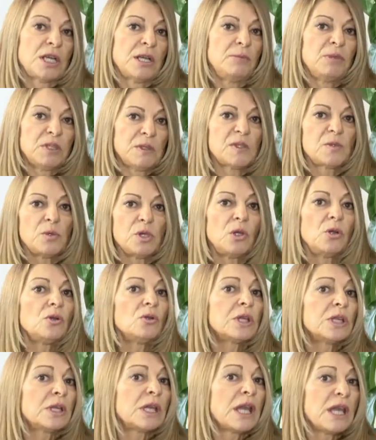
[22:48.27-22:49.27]
because we all
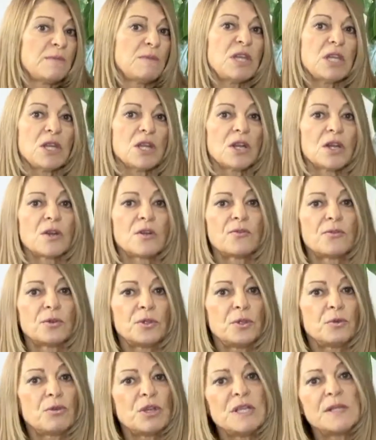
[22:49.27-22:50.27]
came here for
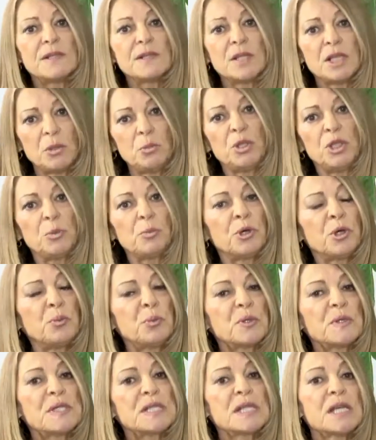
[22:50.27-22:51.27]
the reason and with a
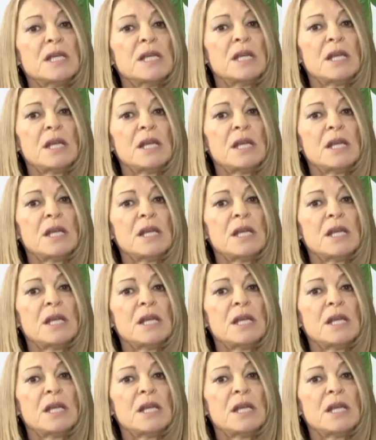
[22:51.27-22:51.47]
purpose.